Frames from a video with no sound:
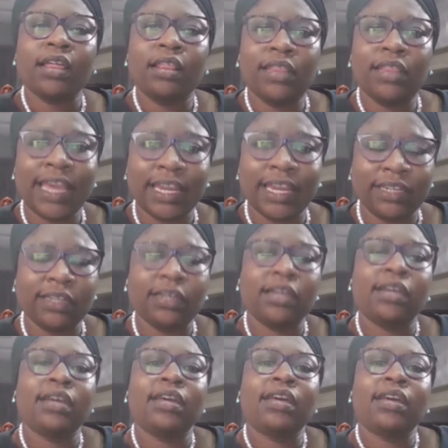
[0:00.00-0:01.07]

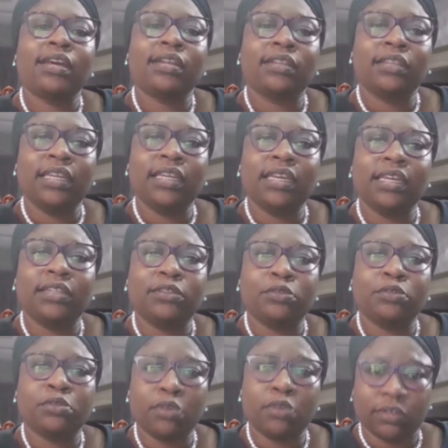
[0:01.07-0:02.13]
Then the
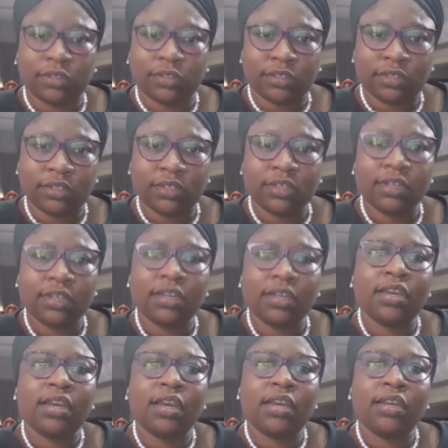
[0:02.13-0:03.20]

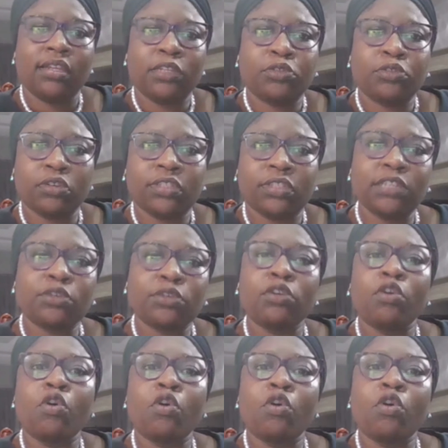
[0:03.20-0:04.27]
trustee is going
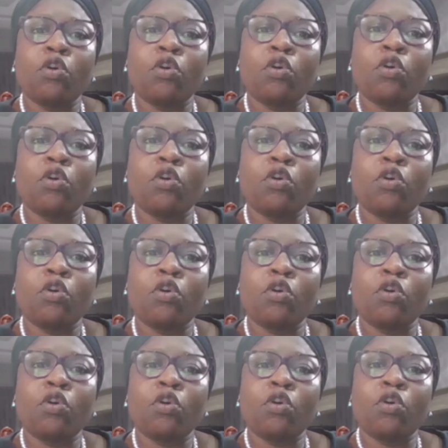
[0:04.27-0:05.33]
to hold on
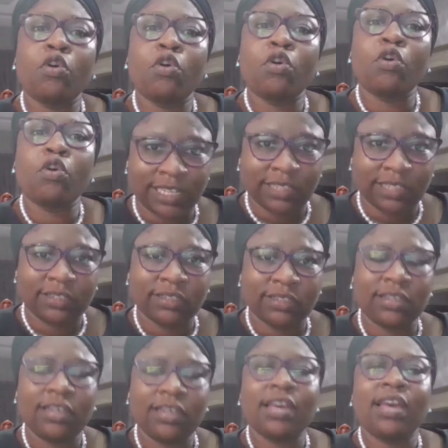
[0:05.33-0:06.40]
to specific
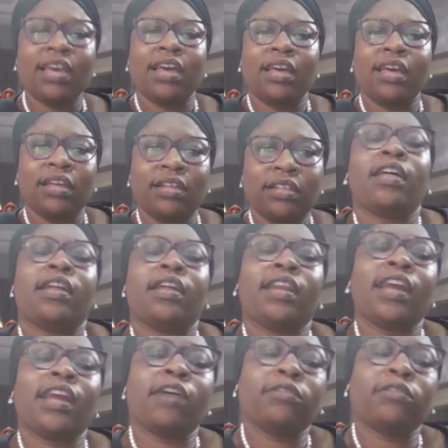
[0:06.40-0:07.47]
assets.
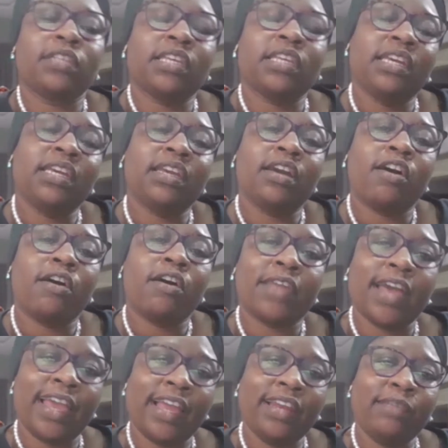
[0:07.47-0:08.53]
Now, the other
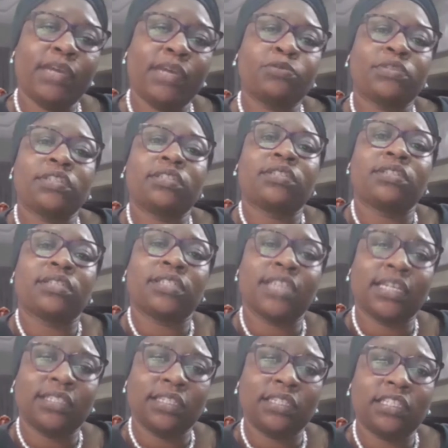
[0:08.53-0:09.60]
element, which is the
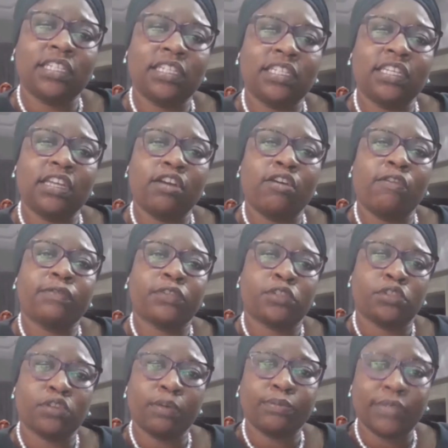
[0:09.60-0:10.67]
certainty of
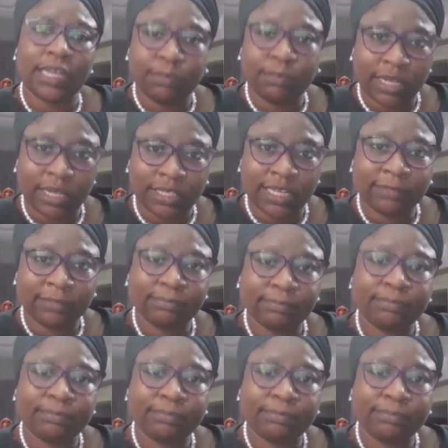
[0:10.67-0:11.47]
subject matter,